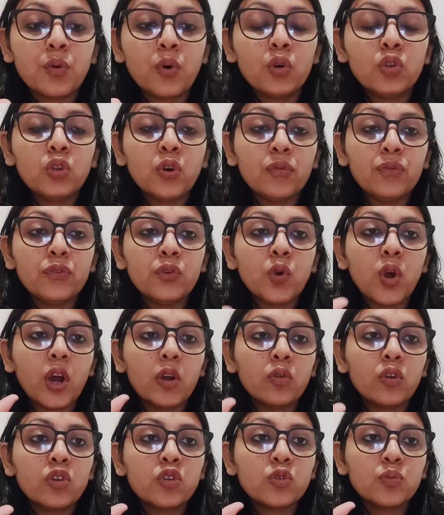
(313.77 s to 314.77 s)
Both of you
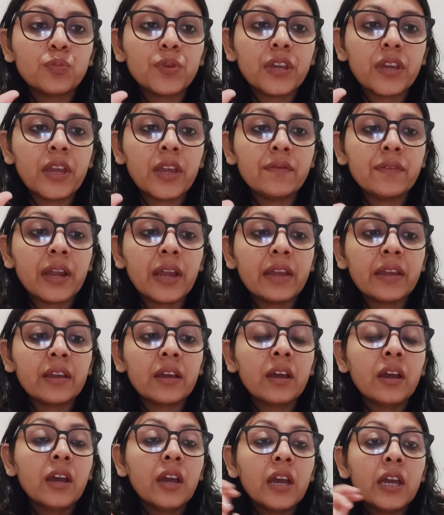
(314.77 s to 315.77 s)
are going to behave
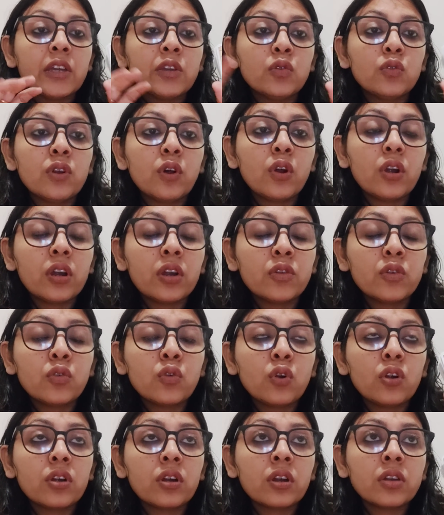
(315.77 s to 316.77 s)
like you
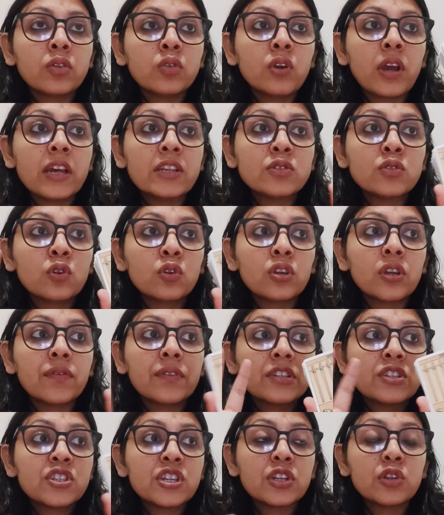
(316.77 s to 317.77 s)
guys don't
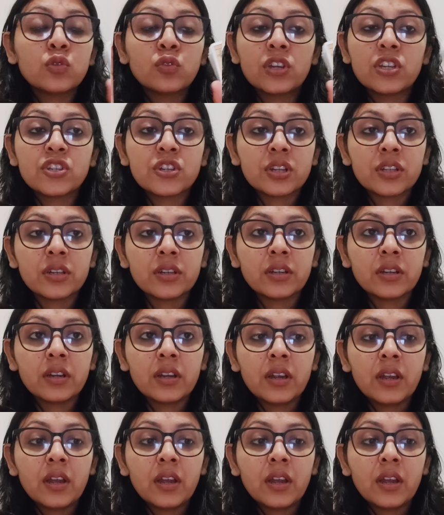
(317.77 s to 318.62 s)
give a shit to each other.